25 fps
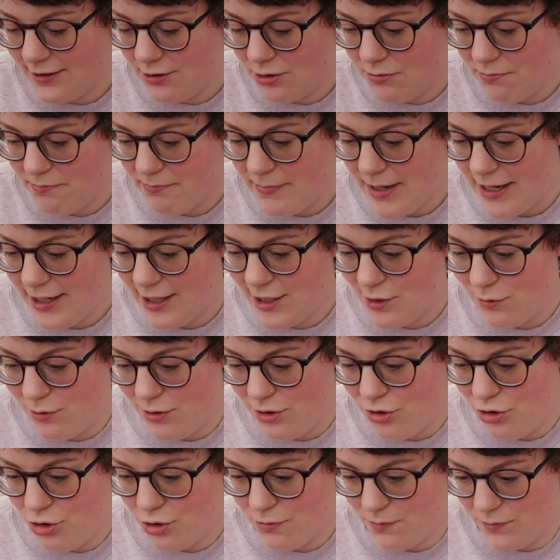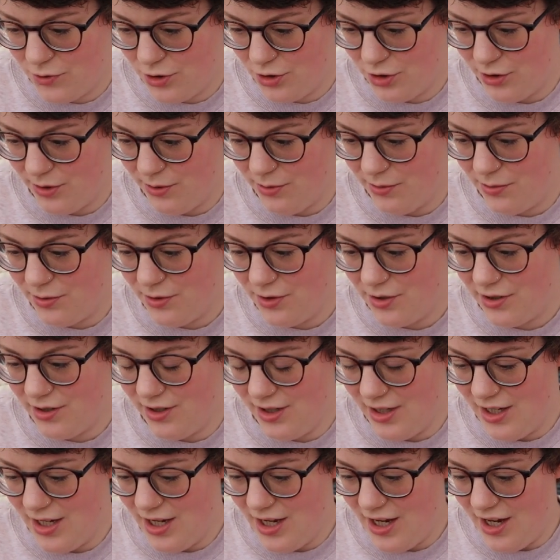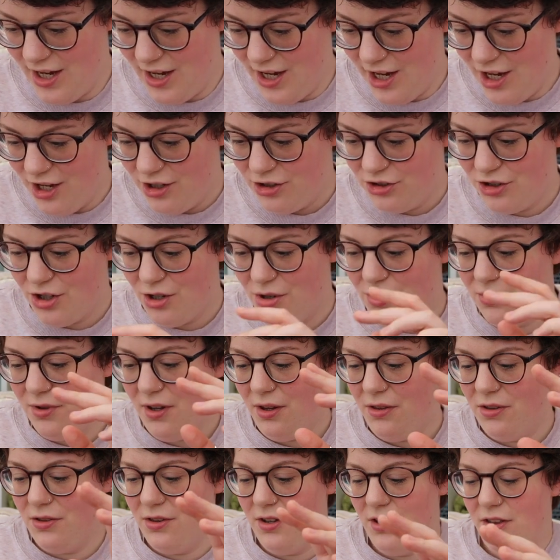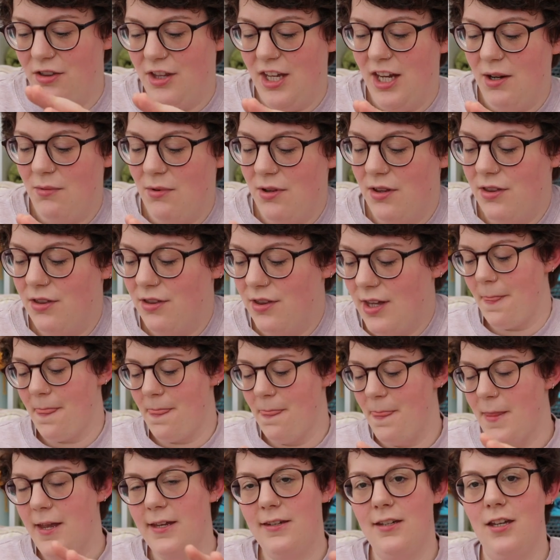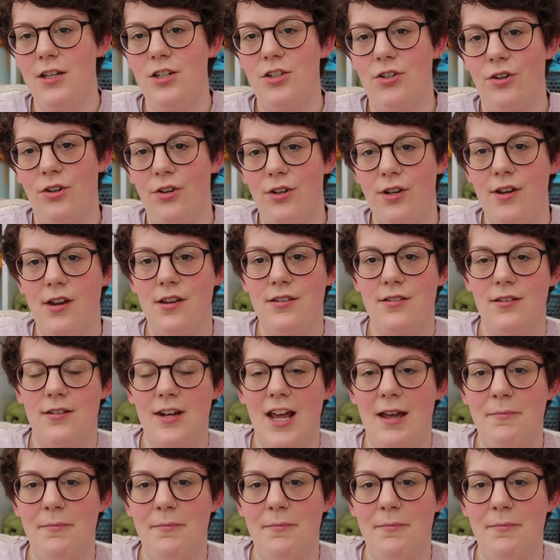little mice with jumpsuits. So the thing with knitted toys and